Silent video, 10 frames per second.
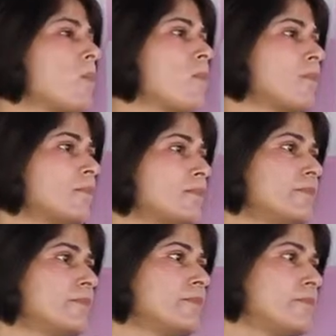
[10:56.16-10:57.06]
So
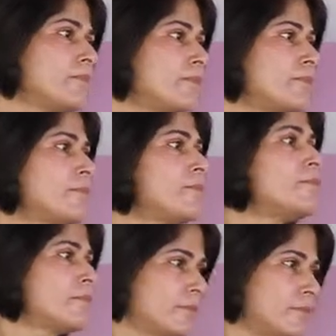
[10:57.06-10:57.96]
I have
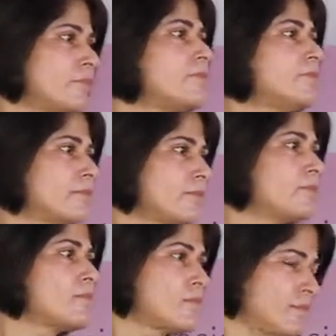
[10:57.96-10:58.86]
myself encountered
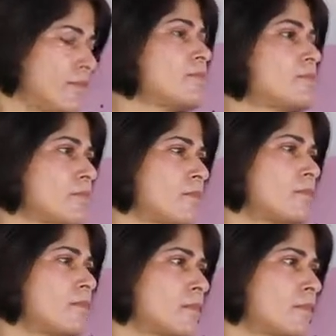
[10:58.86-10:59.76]
a lot of women who,